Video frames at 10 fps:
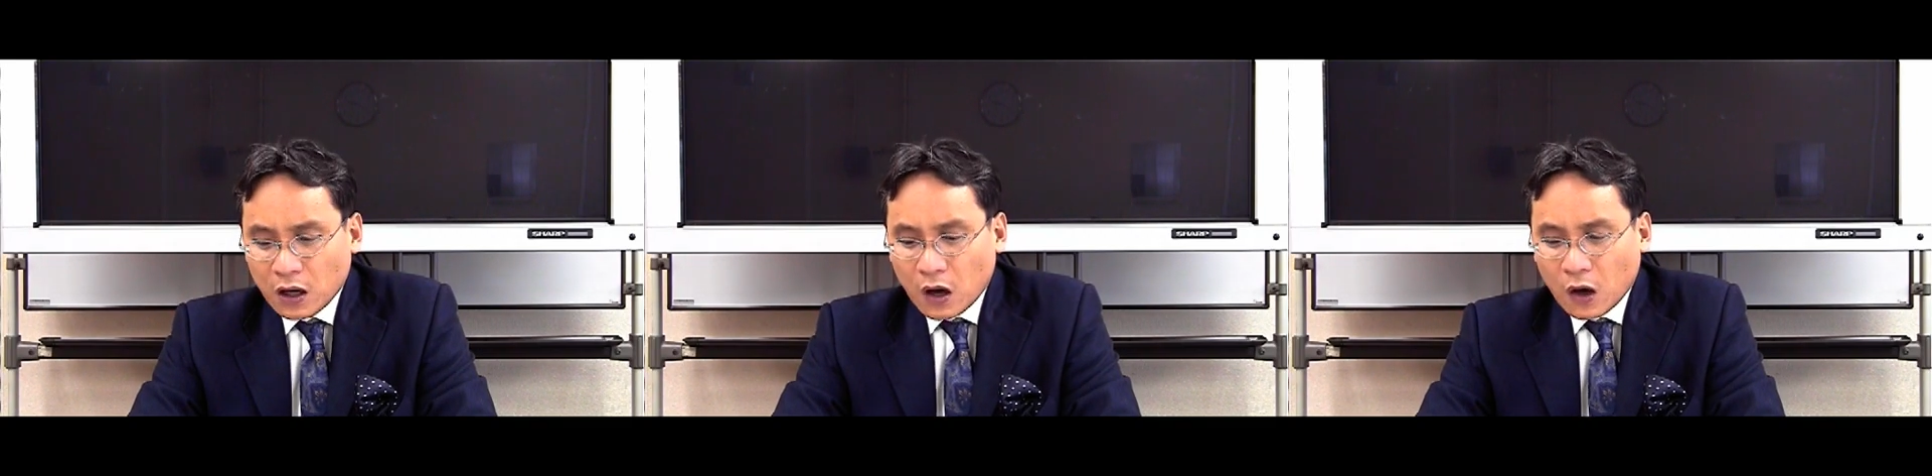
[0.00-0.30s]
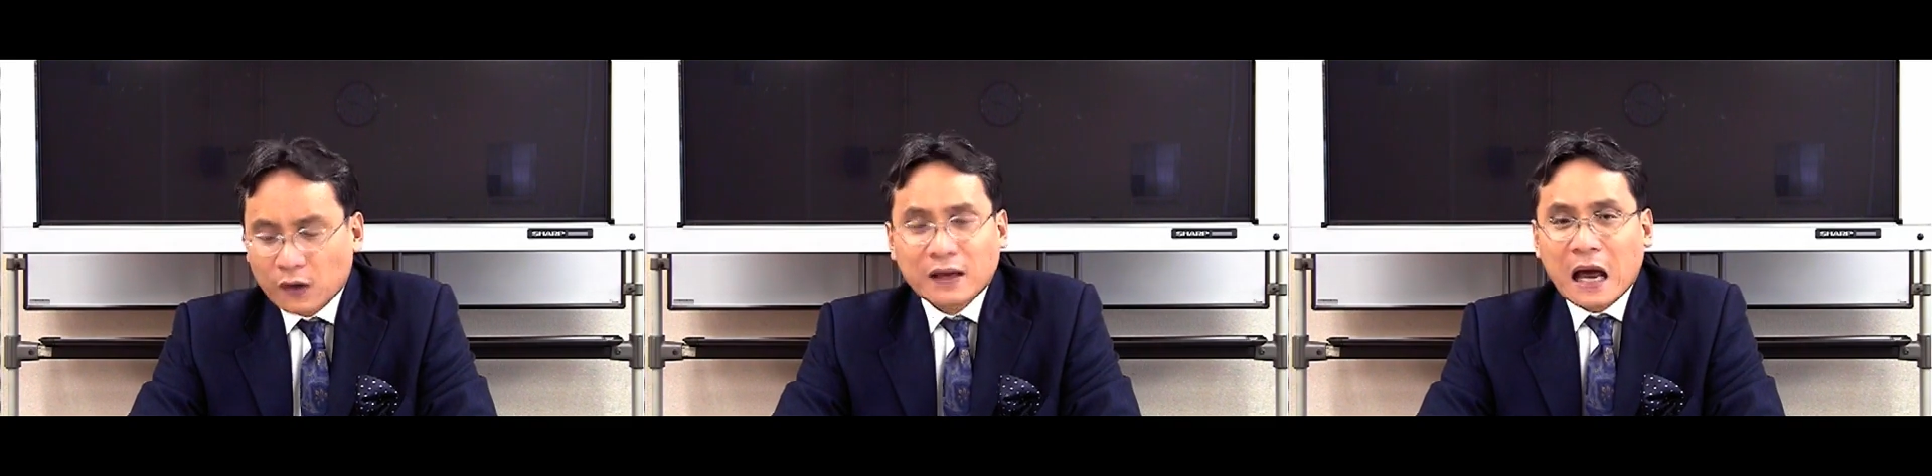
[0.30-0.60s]

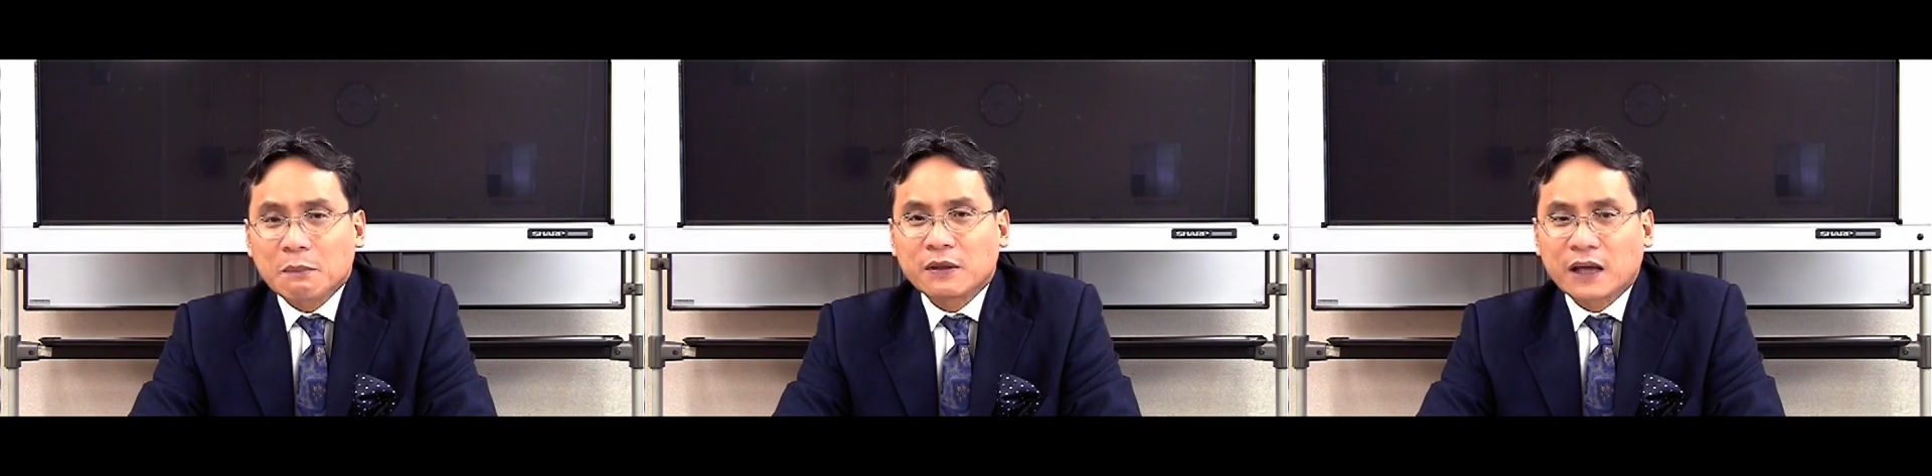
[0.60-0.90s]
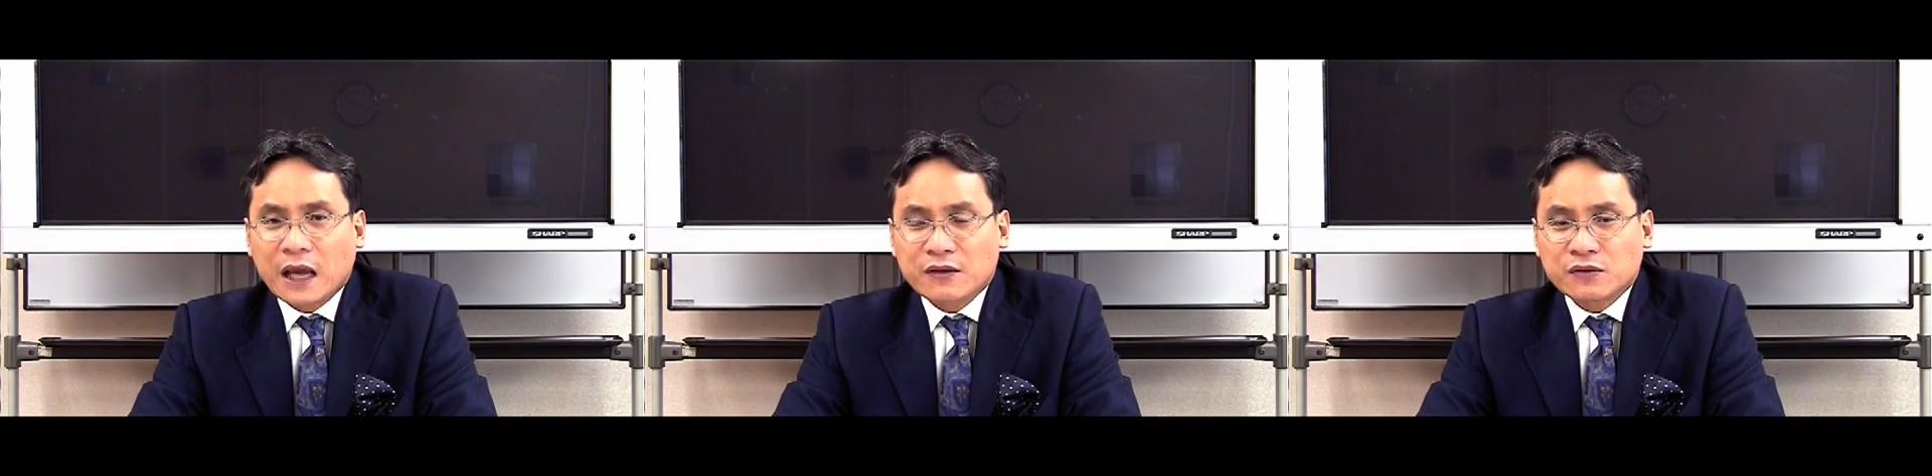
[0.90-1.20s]
on
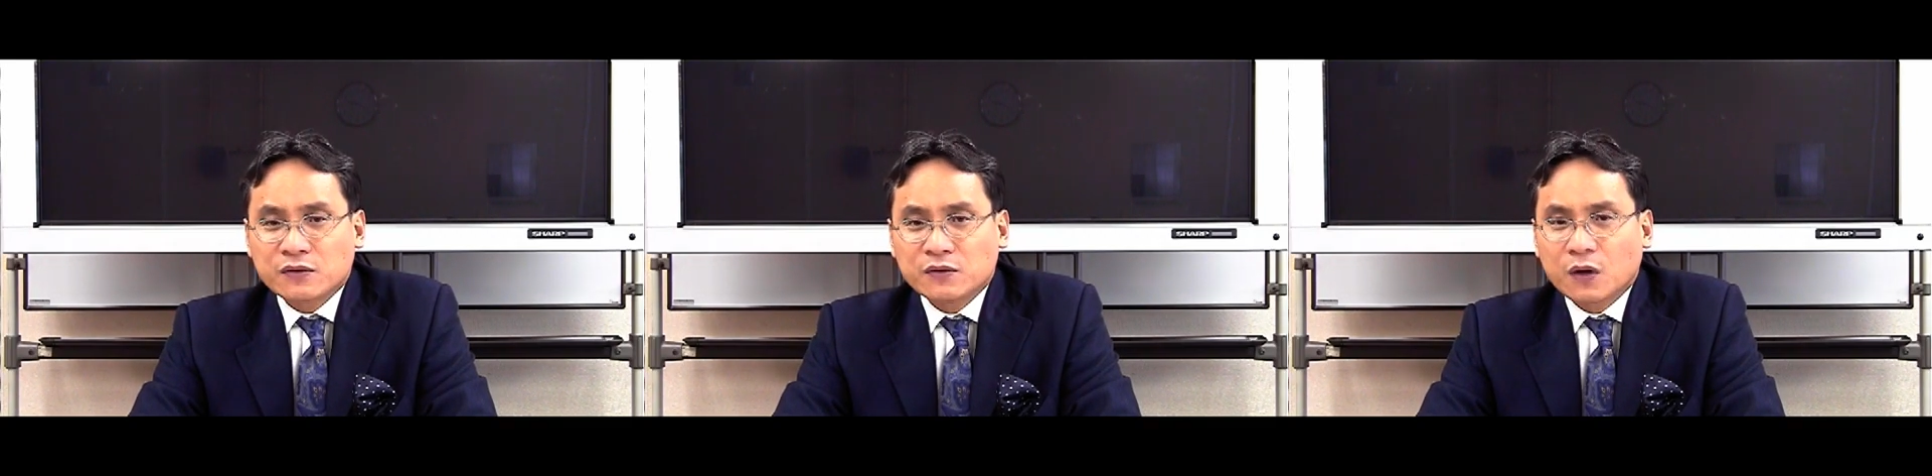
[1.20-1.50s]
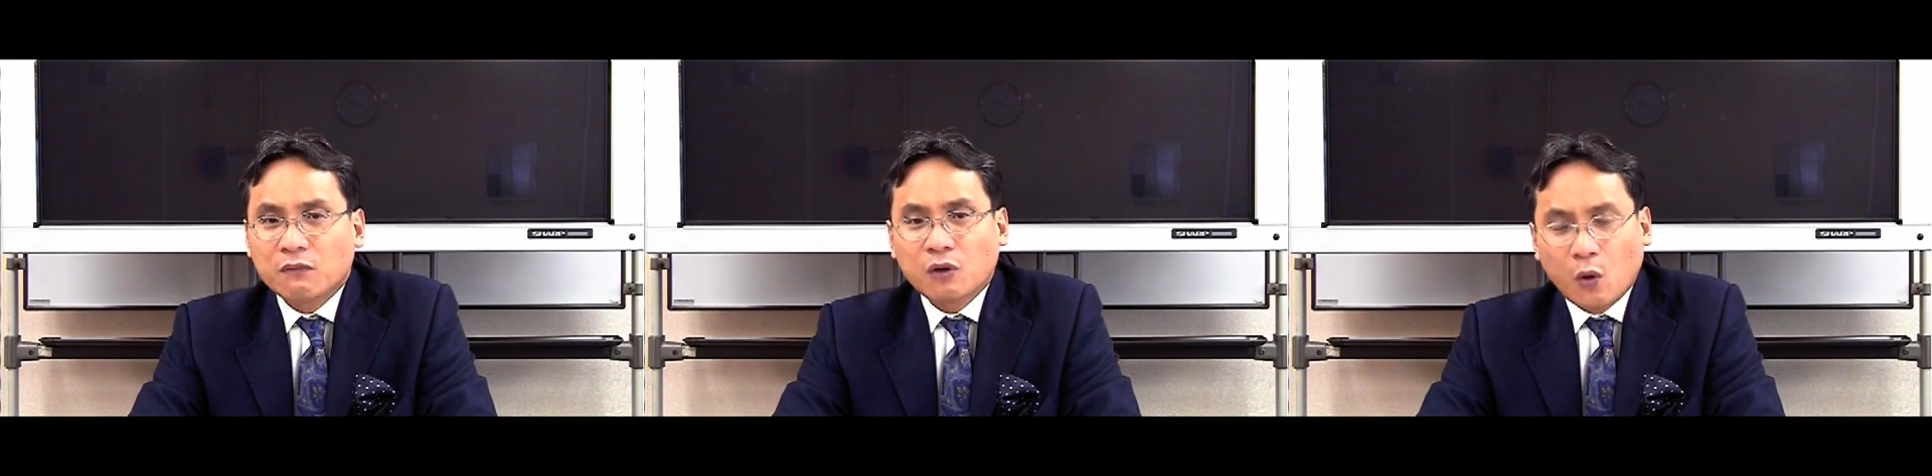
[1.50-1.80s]
Application
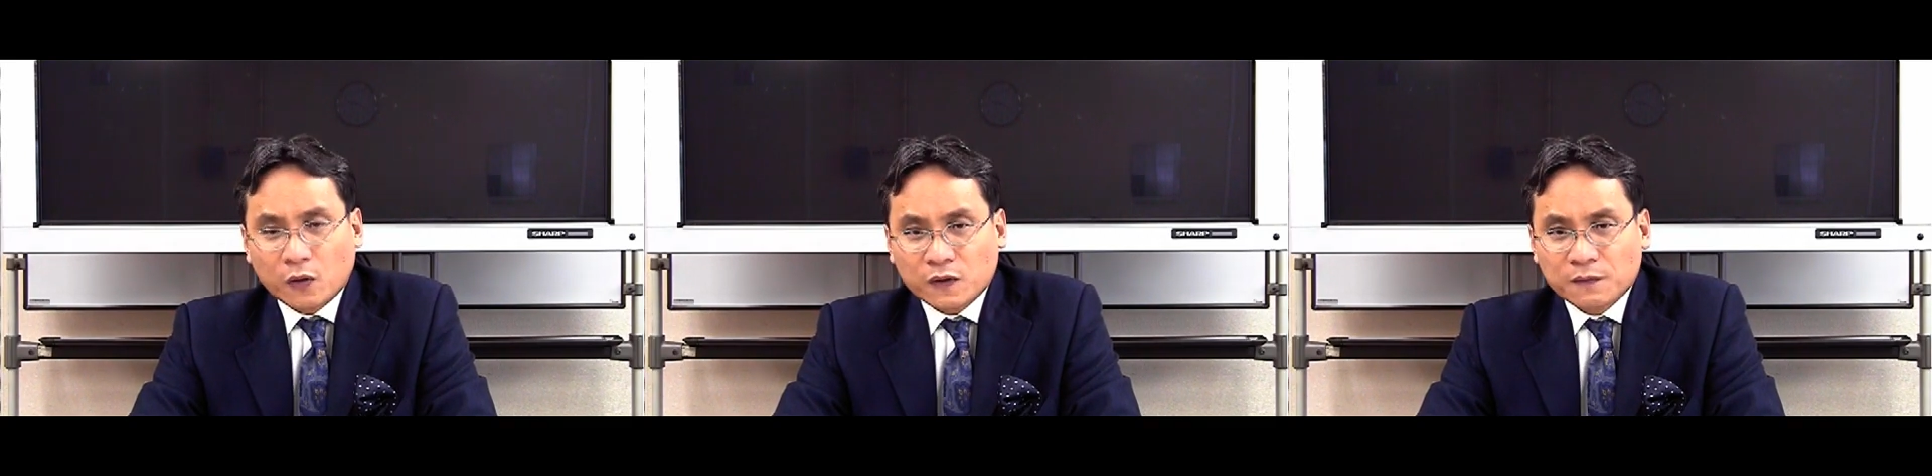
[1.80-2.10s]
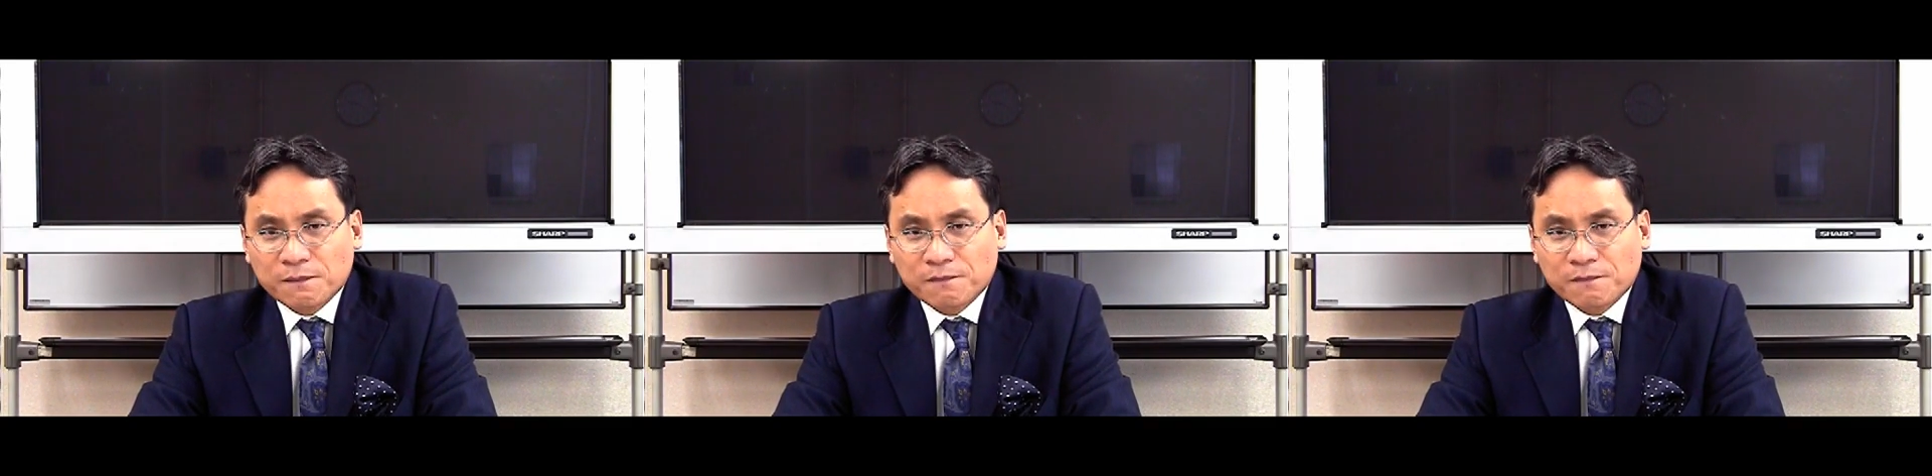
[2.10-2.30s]
of Laws.